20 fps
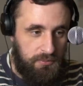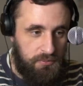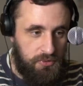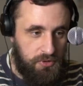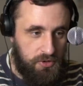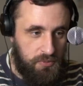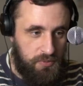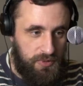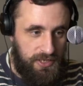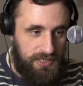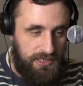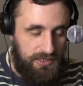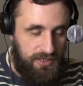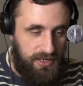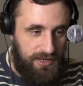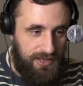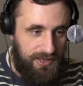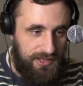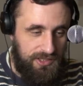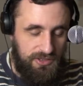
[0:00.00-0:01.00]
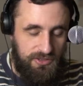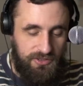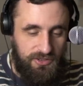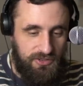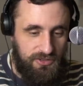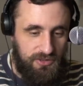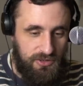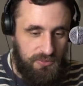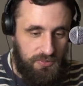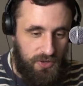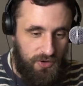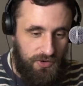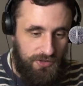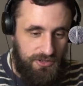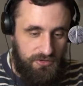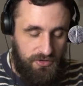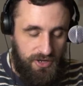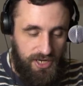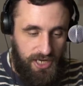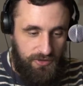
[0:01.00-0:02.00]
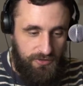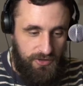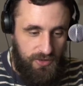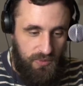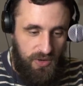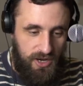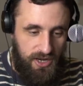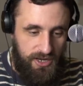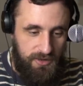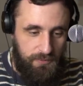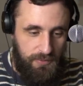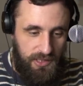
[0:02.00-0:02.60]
blue brown alliance just to oppose the red if you want.